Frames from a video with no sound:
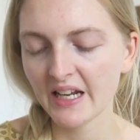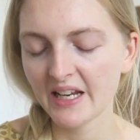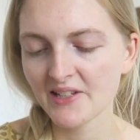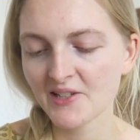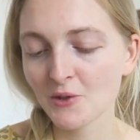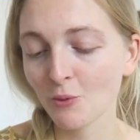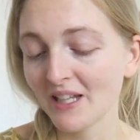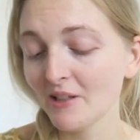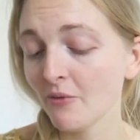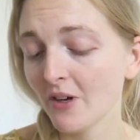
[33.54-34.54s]
it is
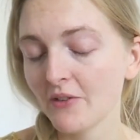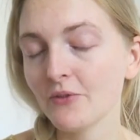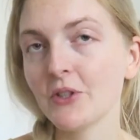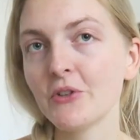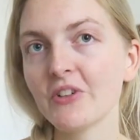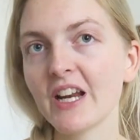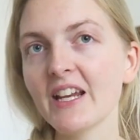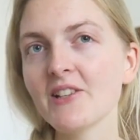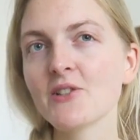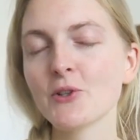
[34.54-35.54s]
25
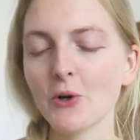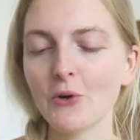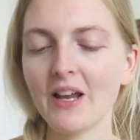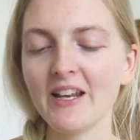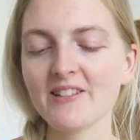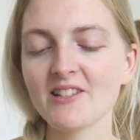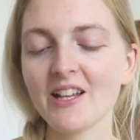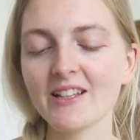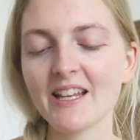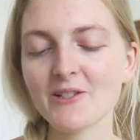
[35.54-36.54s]
degrees, so it is
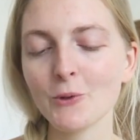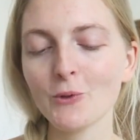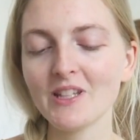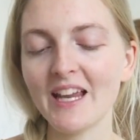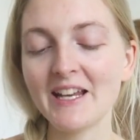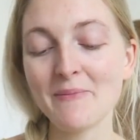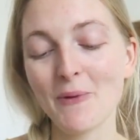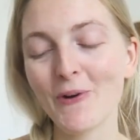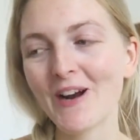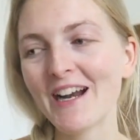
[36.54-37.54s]
not as hot
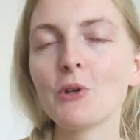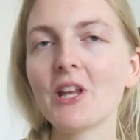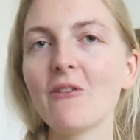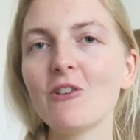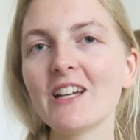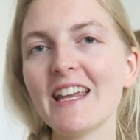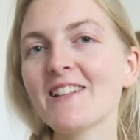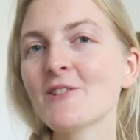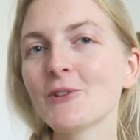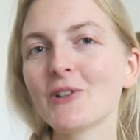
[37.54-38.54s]
anymore. But I will
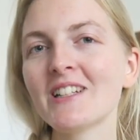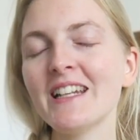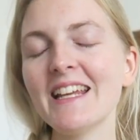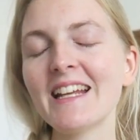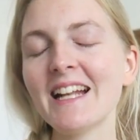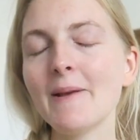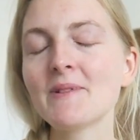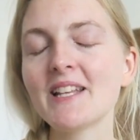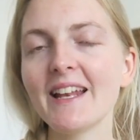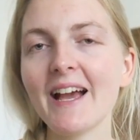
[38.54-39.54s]
insert the
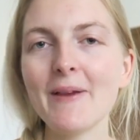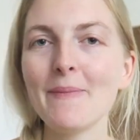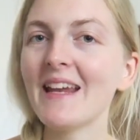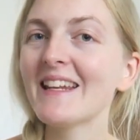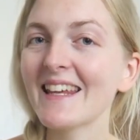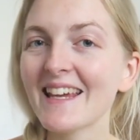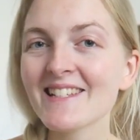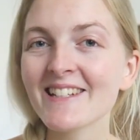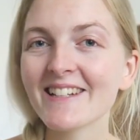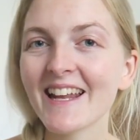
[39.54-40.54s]
clips that I made
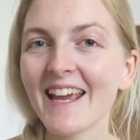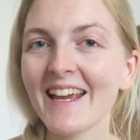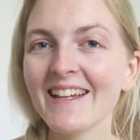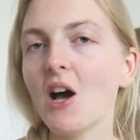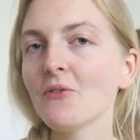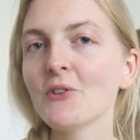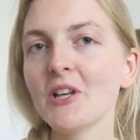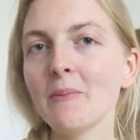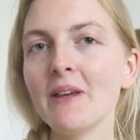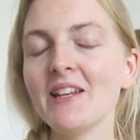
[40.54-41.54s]
yesterday. After
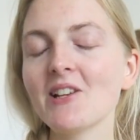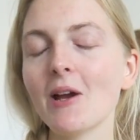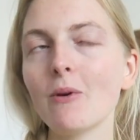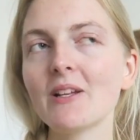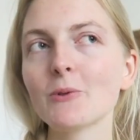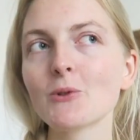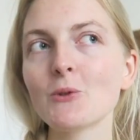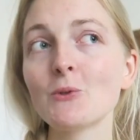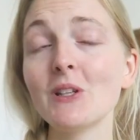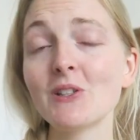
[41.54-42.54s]
the beach I went
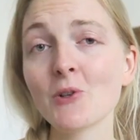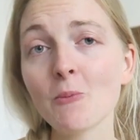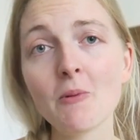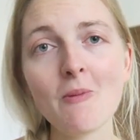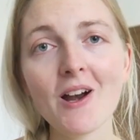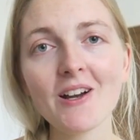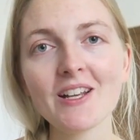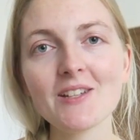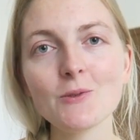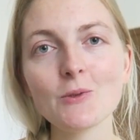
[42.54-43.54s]
also to the
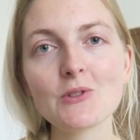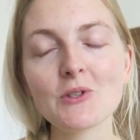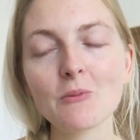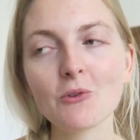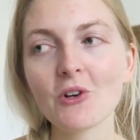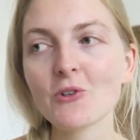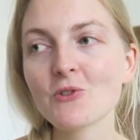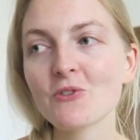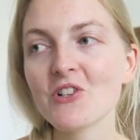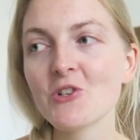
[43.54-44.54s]
supermarket to do some
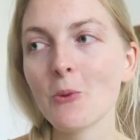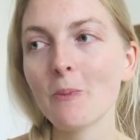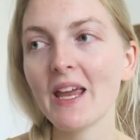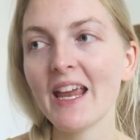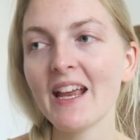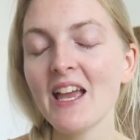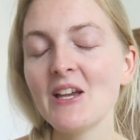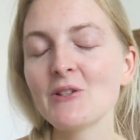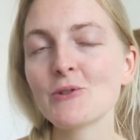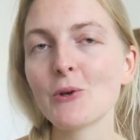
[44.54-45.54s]
grocery shopping.
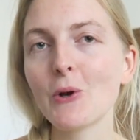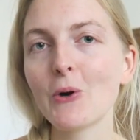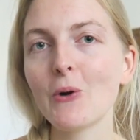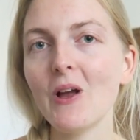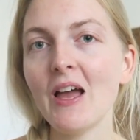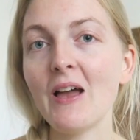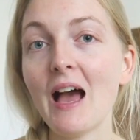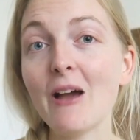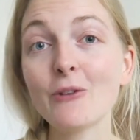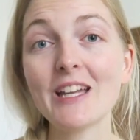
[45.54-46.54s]
So
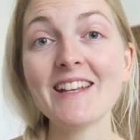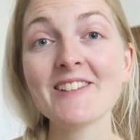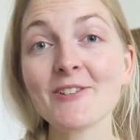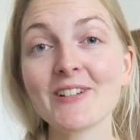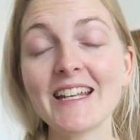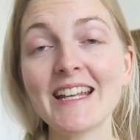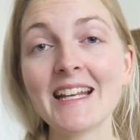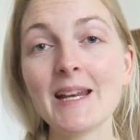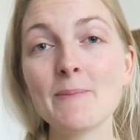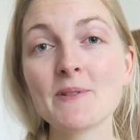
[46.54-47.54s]
I will insert the
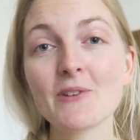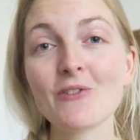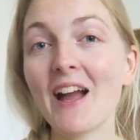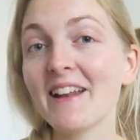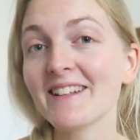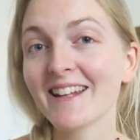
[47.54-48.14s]
clips right